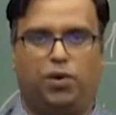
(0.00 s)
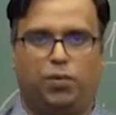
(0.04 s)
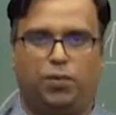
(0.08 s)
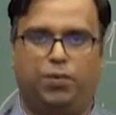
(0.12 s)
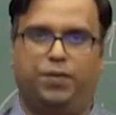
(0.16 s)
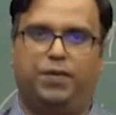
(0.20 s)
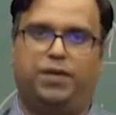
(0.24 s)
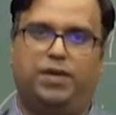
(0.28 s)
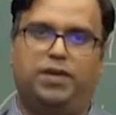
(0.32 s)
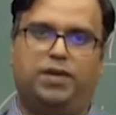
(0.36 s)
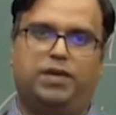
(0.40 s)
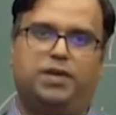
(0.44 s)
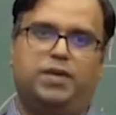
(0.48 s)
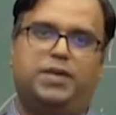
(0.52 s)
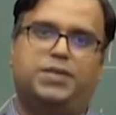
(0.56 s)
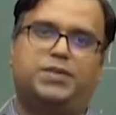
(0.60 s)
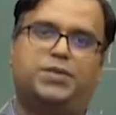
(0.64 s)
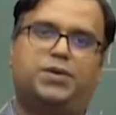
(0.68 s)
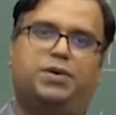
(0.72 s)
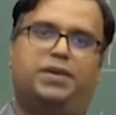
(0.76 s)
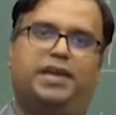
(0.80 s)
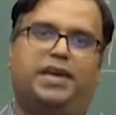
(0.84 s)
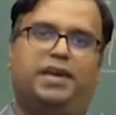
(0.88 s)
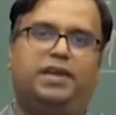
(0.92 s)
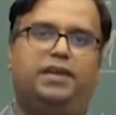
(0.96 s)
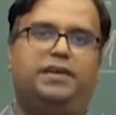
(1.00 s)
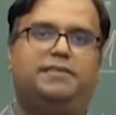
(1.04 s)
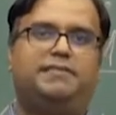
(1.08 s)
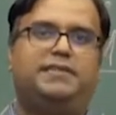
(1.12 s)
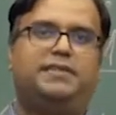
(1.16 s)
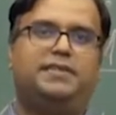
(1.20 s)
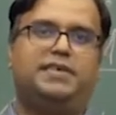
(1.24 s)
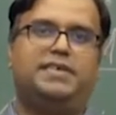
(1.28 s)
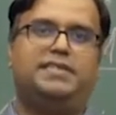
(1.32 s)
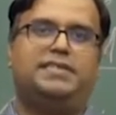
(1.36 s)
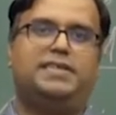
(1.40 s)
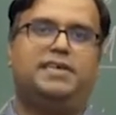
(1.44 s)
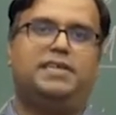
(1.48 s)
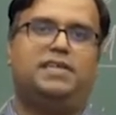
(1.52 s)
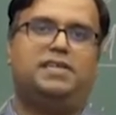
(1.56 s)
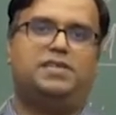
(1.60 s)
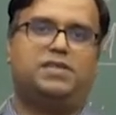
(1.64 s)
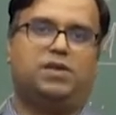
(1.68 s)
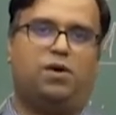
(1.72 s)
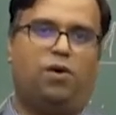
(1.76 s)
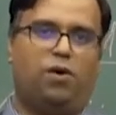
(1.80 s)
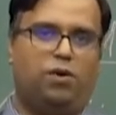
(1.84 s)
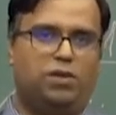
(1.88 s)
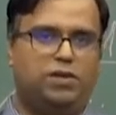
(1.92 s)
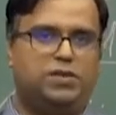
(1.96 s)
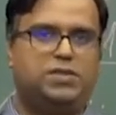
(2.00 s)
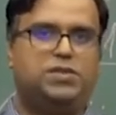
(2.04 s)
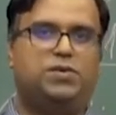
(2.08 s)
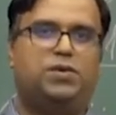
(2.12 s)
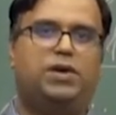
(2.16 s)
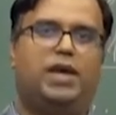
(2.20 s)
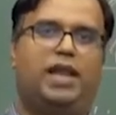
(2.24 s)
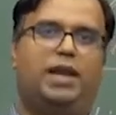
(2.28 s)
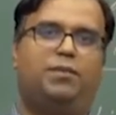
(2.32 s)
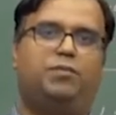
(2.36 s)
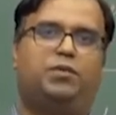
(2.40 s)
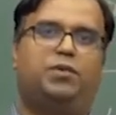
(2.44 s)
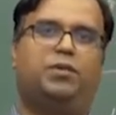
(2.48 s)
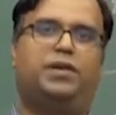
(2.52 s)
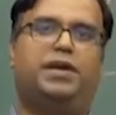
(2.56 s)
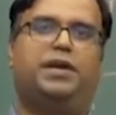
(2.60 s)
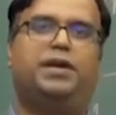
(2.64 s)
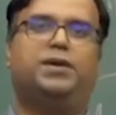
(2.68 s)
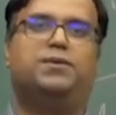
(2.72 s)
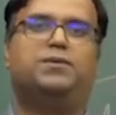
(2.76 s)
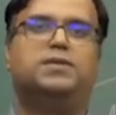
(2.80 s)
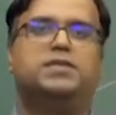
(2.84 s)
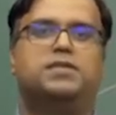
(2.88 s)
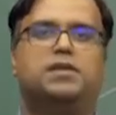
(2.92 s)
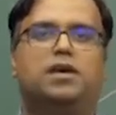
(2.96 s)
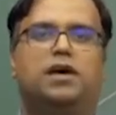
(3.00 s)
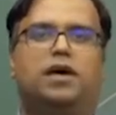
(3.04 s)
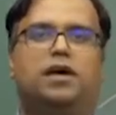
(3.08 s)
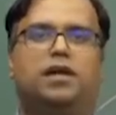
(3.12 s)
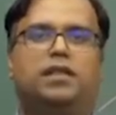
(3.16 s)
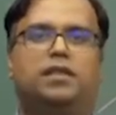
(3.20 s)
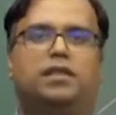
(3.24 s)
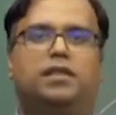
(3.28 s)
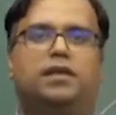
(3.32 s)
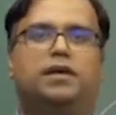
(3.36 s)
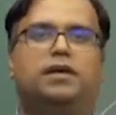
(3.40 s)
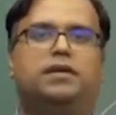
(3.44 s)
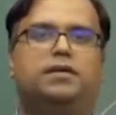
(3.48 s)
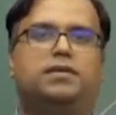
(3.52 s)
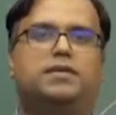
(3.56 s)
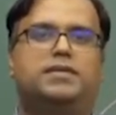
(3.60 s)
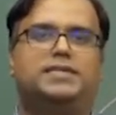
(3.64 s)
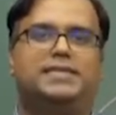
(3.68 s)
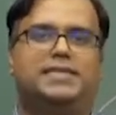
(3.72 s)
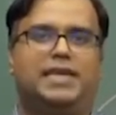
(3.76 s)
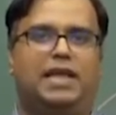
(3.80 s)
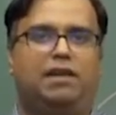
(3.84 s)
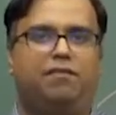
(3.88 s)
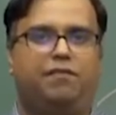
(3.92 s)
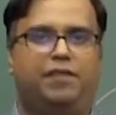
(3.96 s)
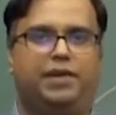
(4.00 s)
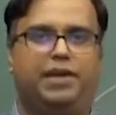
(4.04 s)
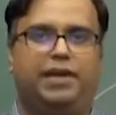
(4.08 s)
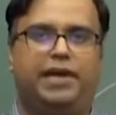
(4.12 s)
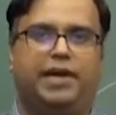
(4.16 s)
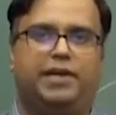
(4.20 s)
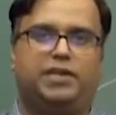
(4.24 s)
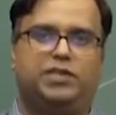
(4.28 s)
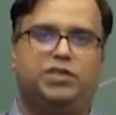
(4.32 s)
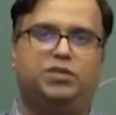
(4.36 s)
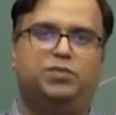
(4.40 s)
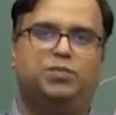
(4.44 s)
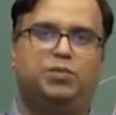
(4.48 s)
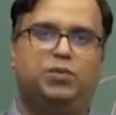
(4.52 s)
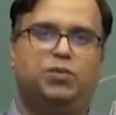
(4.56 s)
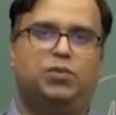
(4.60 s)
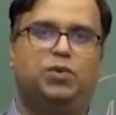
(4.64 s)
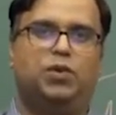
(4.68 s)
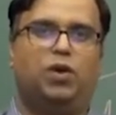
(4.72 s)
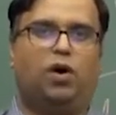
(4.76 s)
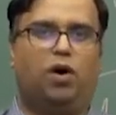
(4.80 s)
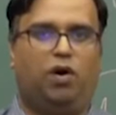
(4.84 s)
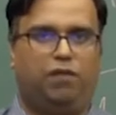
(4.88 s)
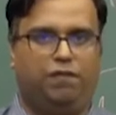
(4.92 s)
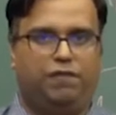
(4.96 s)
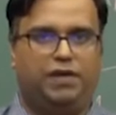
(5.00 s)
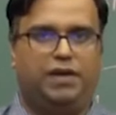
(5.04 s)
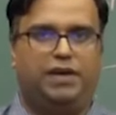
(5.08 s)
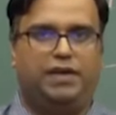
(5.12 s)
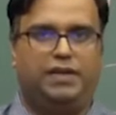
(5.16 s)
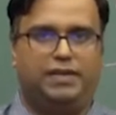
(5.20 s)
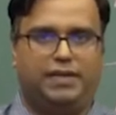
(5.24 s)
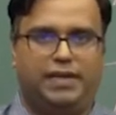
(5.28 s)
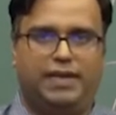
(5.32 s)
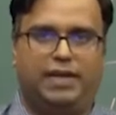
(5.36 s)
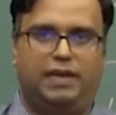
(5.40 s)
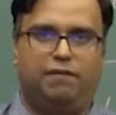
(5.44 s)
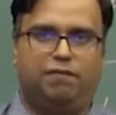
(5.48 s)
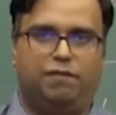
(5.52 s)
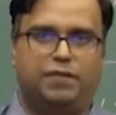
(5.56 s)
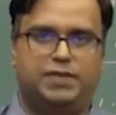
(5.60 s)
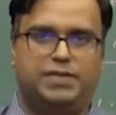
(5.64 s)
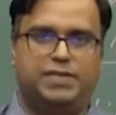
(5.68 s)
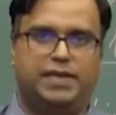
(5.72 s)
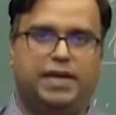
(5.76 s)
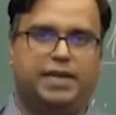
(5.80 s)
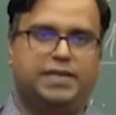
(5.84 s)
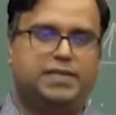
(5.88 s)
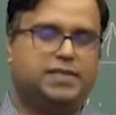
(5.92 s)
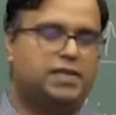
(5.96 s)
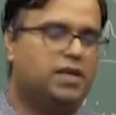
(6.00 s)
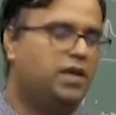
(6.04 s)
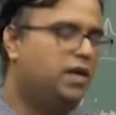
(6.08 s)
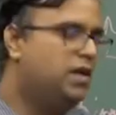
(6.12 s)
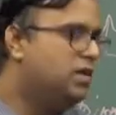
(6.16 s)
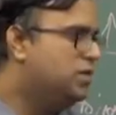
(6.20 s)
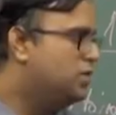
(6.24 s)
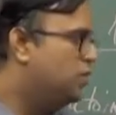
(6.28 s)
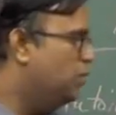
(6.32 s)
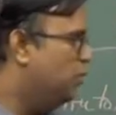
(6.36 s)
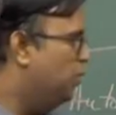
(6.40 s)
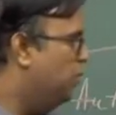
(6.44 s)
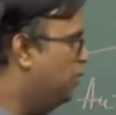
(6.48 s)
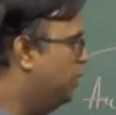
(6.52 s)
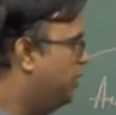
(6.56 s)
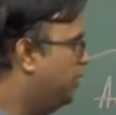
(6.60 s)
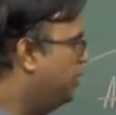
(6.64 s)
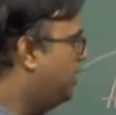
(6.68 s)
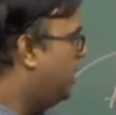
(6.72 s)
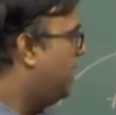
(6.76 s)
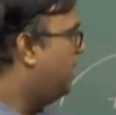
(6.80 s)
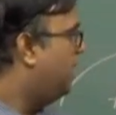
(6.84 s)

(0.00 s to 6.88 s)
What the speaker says: down. So, regulatory T cells also help to reduce the self-reactive pool of T lymphocytes. So, now you